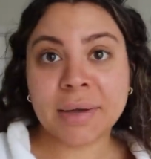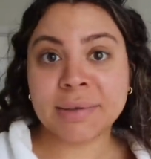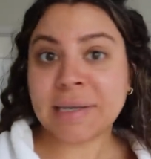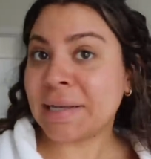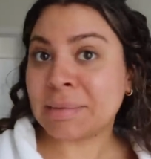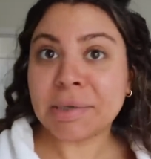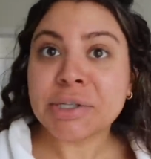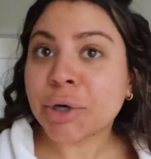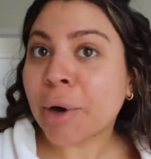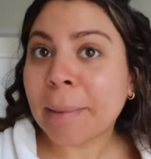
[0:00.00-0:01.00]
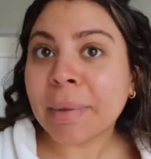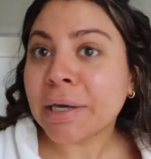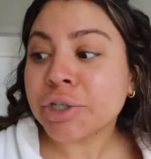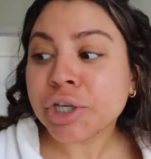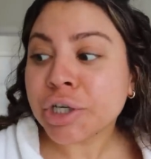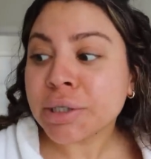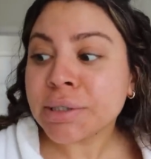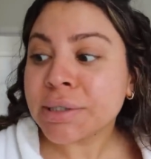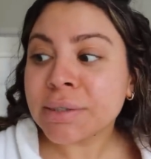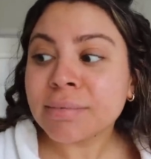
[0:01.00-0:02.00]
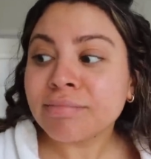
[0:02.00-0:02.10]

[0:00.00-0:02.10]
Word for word: take some Instagram pictures.